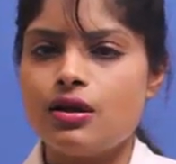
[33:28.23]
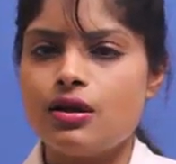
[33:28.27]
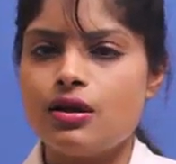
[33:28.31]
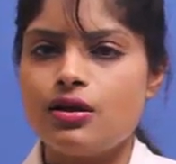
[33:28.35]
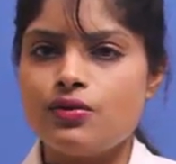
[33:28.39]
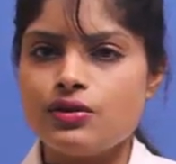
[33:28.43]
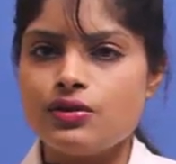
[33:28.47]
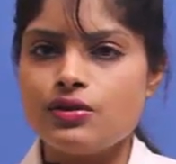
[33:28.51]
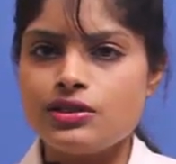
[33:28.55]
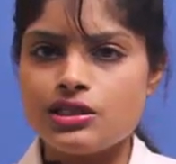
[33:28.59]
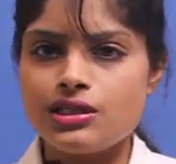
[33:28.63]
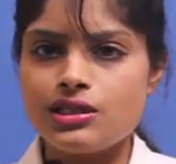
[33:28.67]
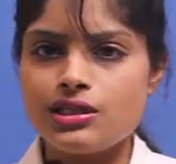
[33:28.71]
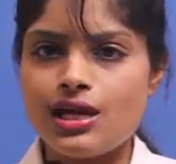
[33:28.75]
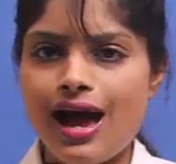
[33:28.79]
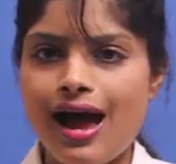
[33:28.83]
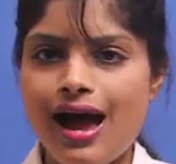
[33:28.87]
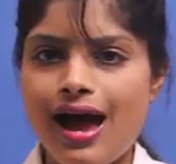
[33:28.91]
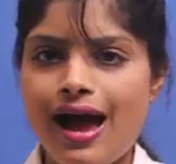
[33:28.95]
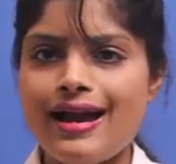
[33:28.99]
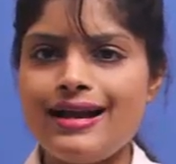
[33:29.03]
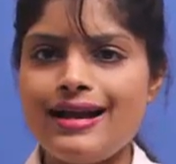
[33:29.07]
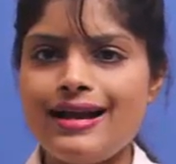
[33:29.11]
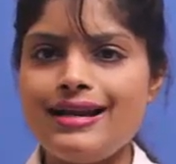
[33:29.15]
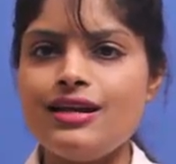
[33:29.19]
which is a
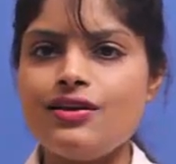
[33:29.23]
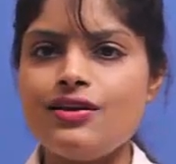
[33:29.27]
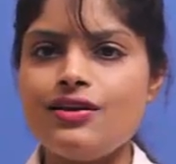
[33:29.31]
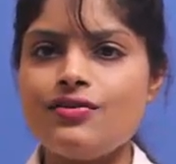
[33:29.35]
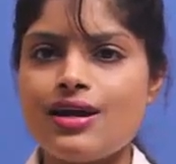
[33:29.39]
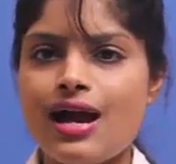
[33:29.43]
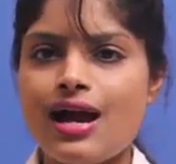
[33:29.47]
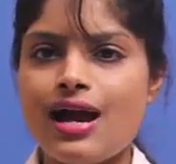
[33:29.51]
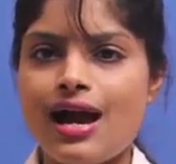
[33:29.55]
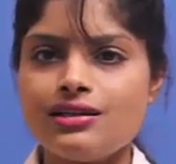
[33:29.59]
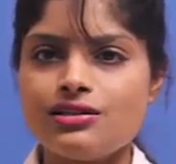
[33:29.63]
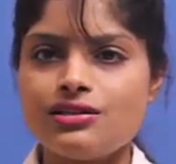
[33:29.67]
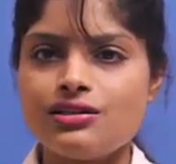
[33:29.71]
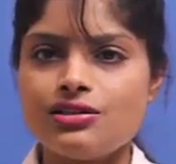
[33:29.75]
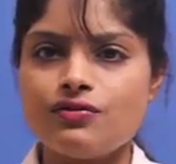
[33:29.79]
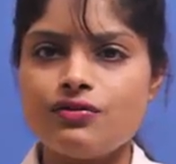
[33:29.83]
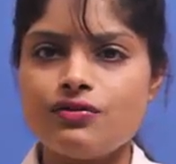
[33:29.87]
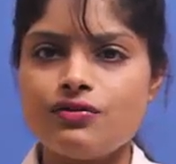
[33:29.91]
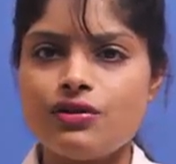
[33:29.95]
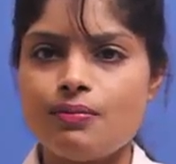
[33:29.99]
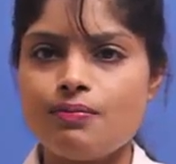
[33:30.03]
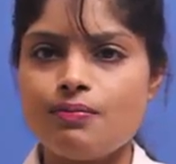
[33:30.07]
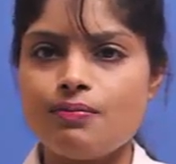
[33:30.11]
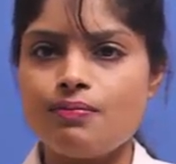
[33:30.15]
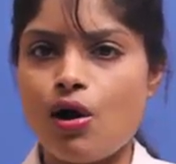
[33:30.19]
highly reactive
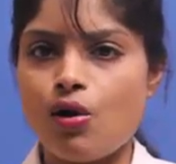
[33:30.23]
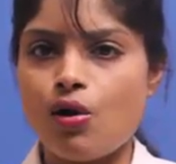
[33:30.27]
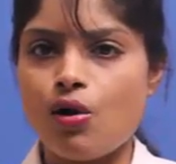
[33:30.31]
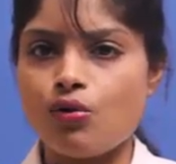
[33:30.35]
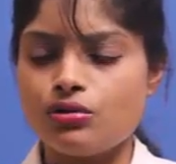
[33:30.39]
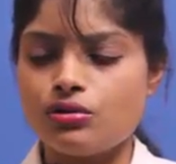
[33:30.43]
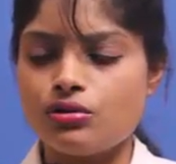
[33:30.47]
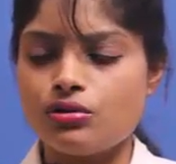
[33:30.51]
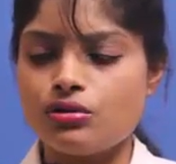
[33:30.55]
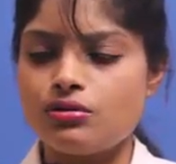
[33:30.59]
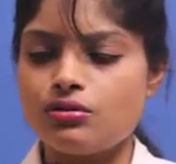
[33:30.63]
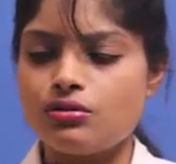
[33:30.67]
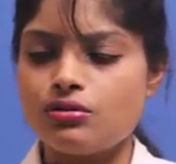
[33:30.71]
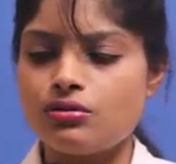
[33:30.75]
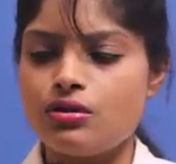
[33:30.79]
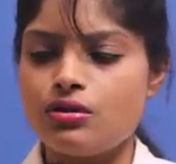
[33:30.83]
compound